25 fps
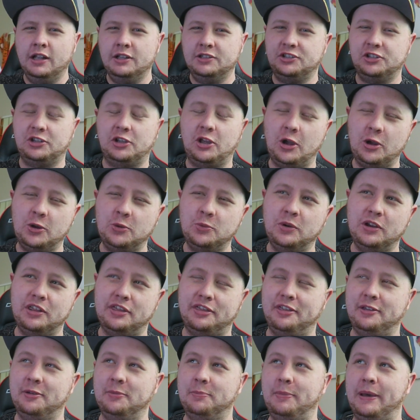To go
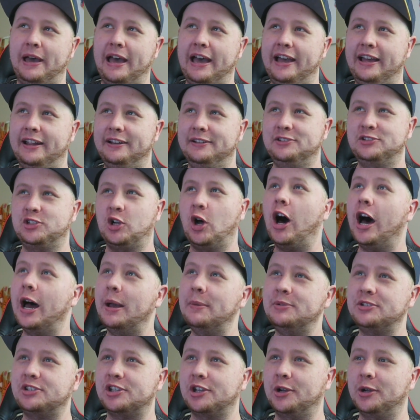with the bad
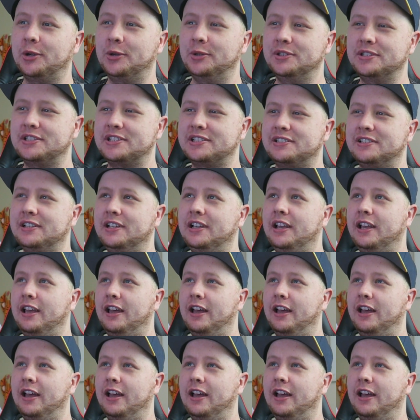time zones